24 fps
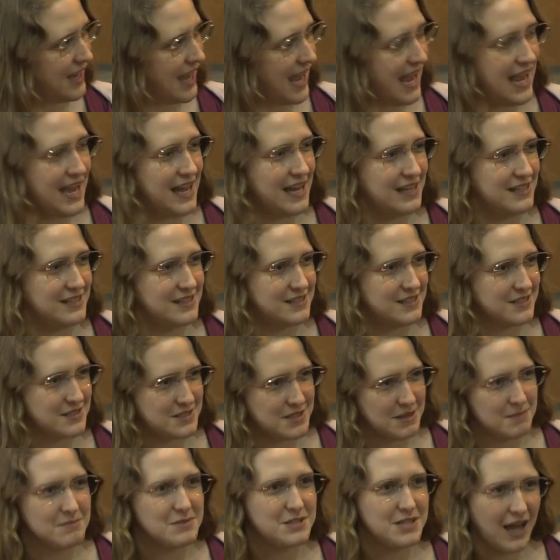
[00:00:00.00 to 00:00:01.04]
And
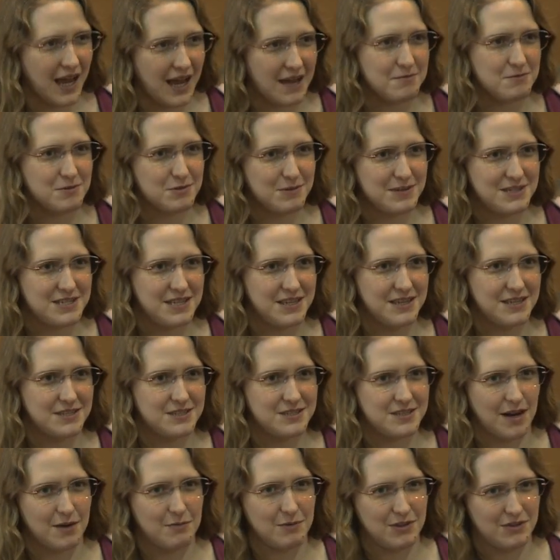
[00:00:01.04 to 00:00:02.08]
sometimes we see this
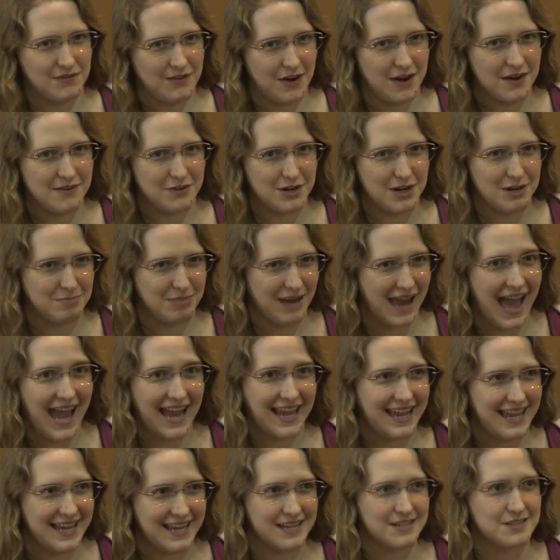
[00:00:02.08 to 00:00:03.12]
done with very, very
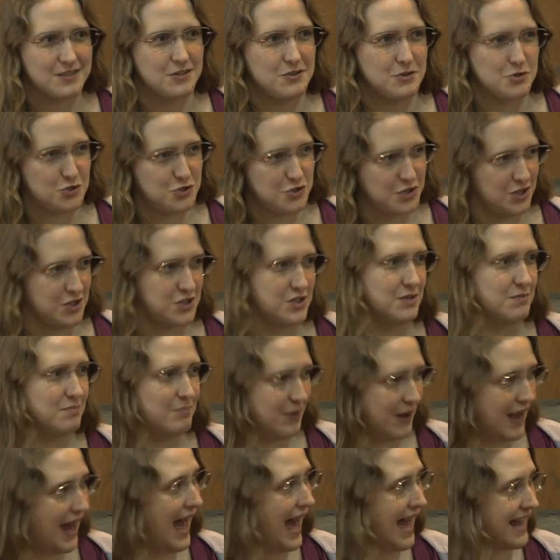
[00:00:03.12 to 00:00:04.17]
black ink, so there's just a
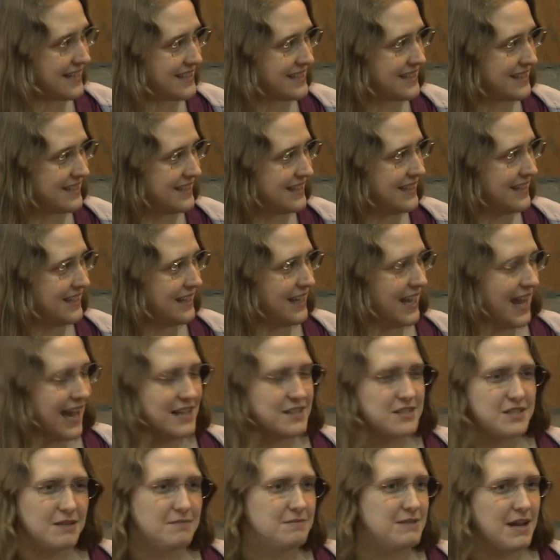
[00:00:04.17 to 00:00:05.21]
blot.
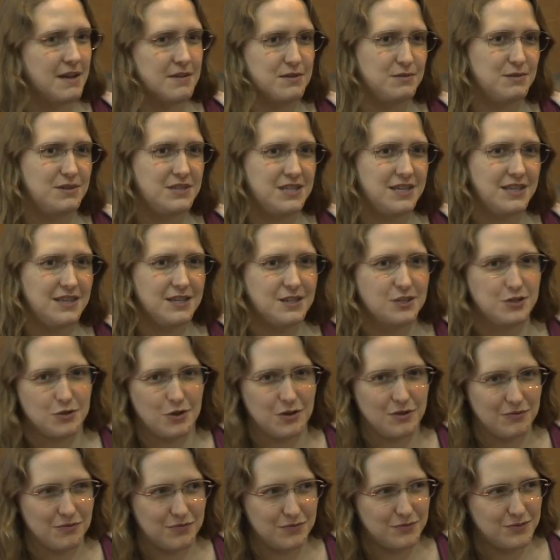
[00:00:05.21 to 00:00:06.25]
And sometimes we see this
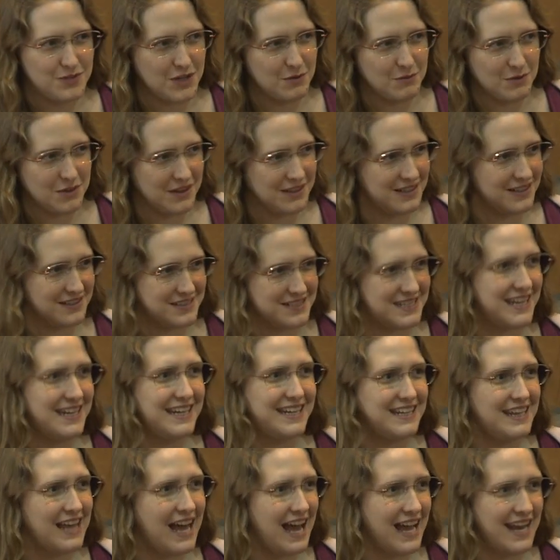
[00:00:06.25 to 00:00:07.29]
sort of done with a little
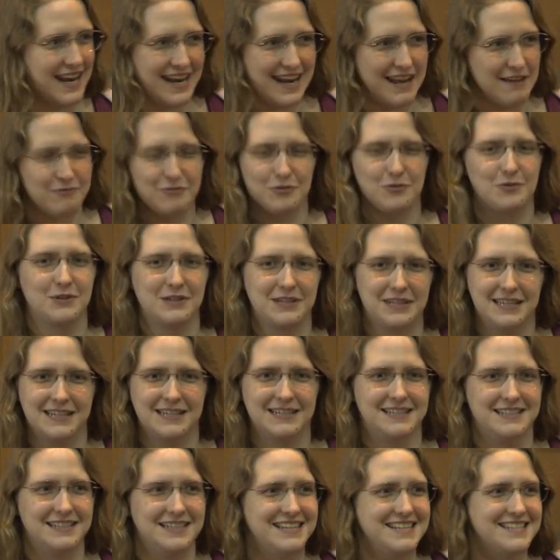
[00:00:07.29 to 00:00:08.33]
skinny line, and everyone
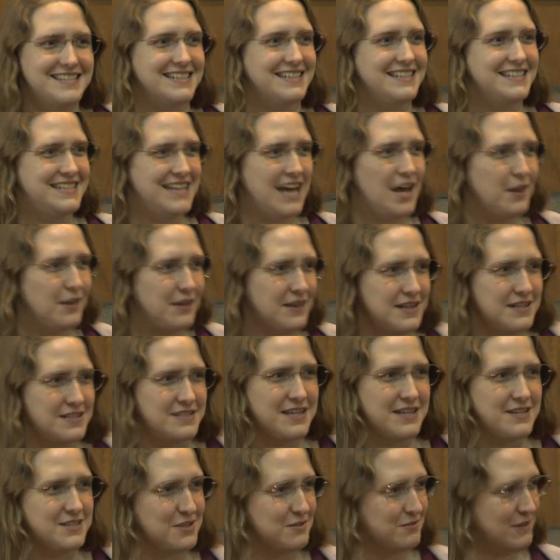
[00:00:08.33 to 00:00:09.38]
can easily tell that it
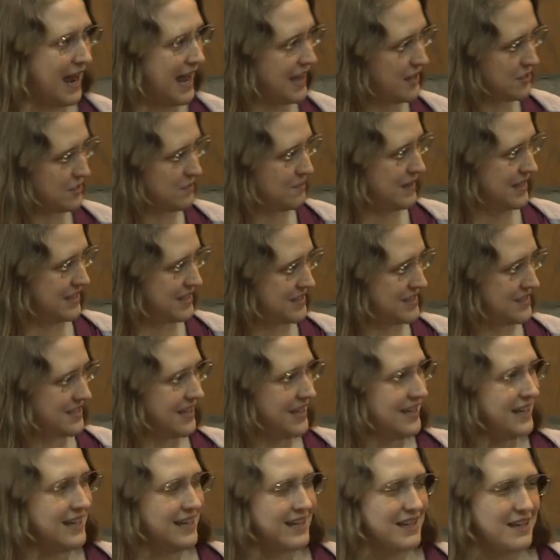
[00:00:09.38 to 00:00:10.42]
says Erasmus.
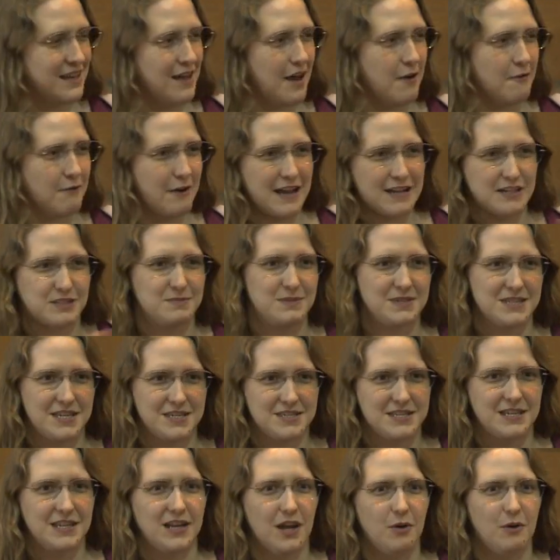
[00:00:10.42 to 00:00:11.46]
Erasmus
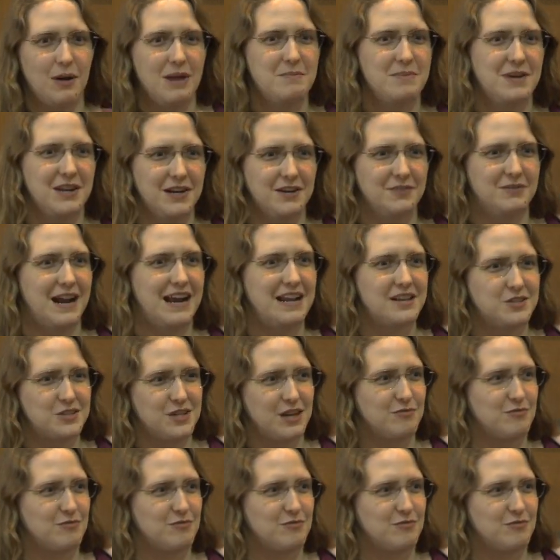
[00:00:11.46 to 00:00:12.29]
has in no way been erased.